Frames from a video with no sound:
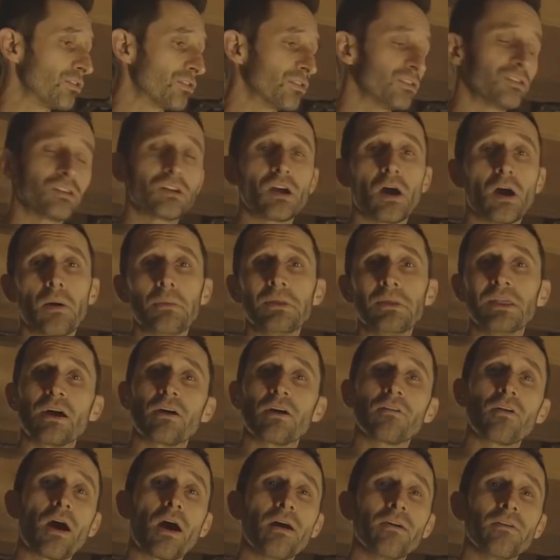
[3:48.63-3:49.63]
you're good to go. I mean,
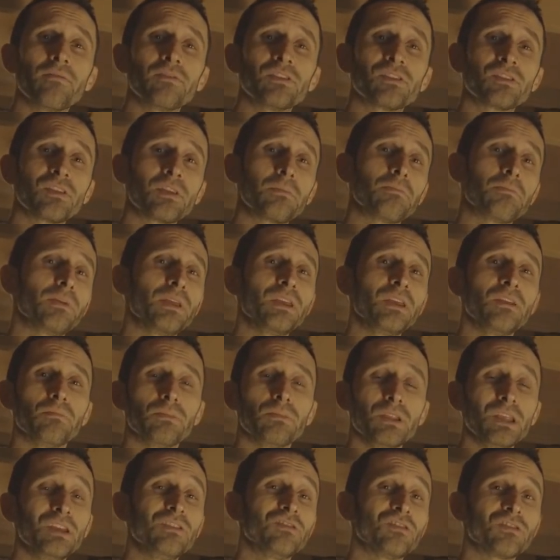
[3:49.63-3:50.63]
obviously
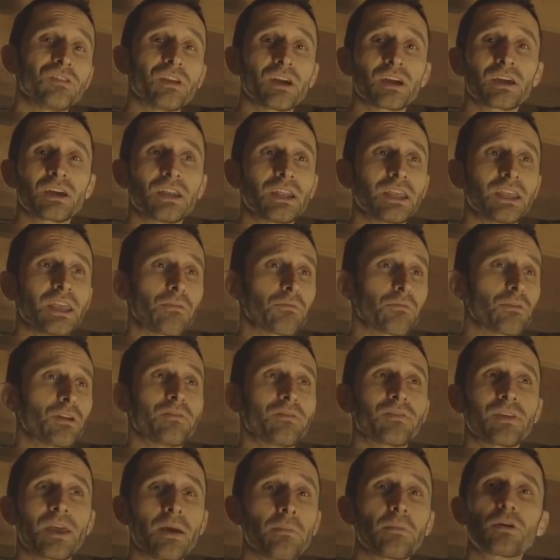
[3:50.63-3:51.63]
bleach is not going to get rid
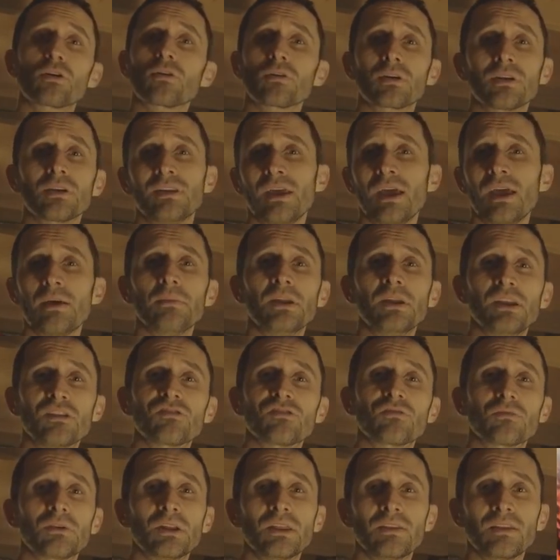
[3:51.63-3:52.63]
of chemical
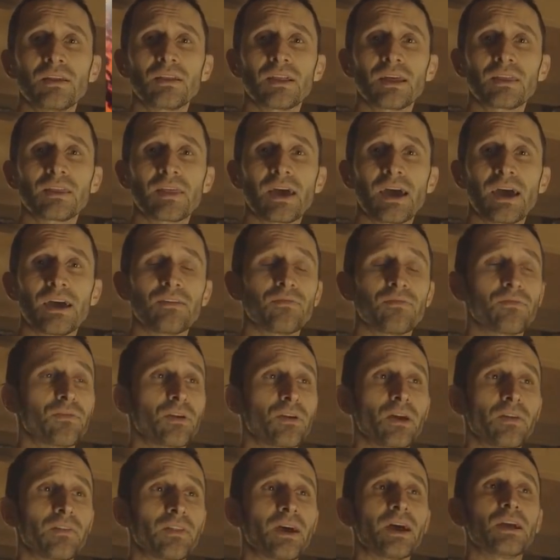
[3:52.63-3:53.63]
contaminants or anything like that. If you
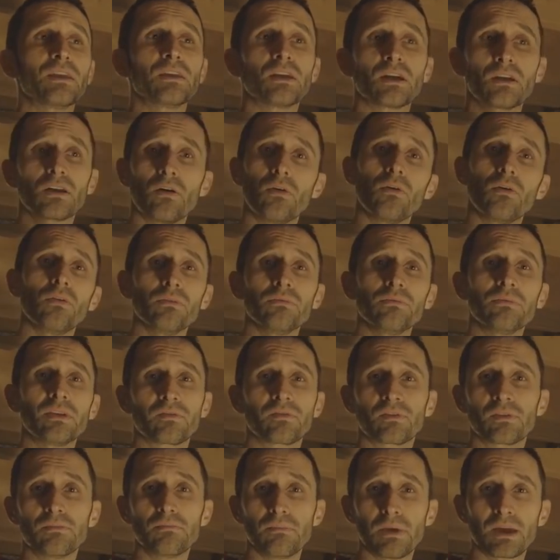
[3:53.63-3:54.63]
got that, you got a whole
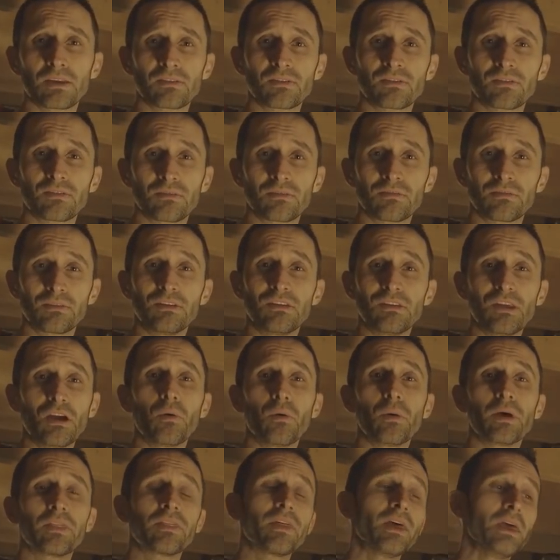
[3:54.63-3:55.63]
different mess to
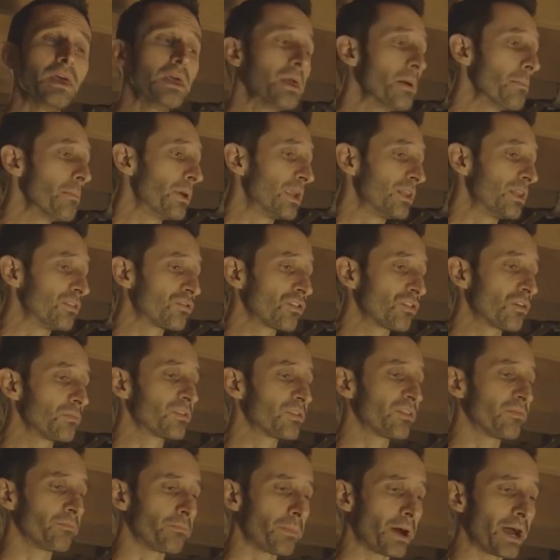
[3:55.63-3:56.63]
deal with. But in
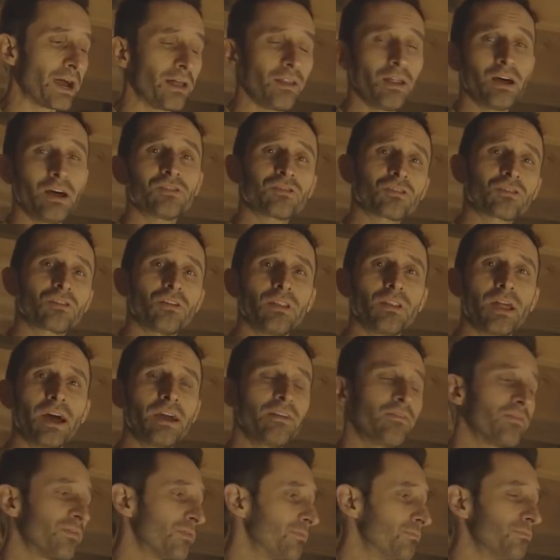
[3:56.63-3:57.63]
terms of biological
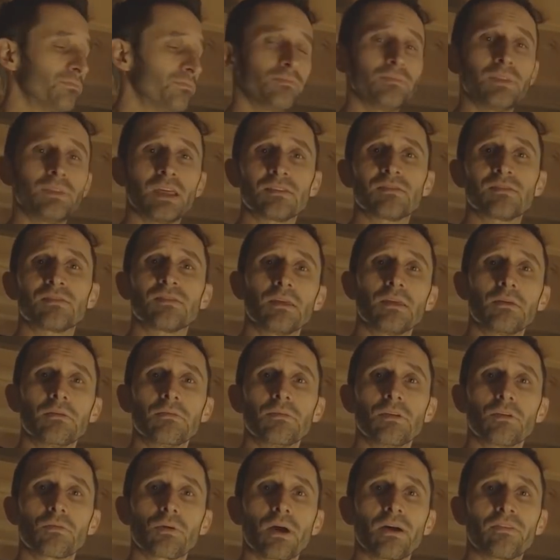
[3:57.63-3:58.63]
life, that's the
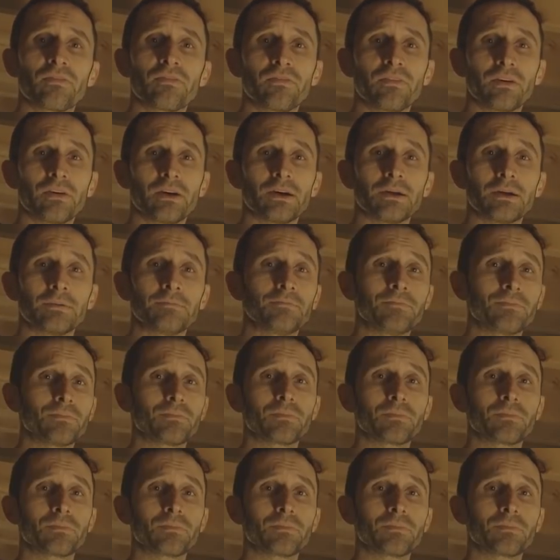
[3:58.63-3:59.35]
the rough uh,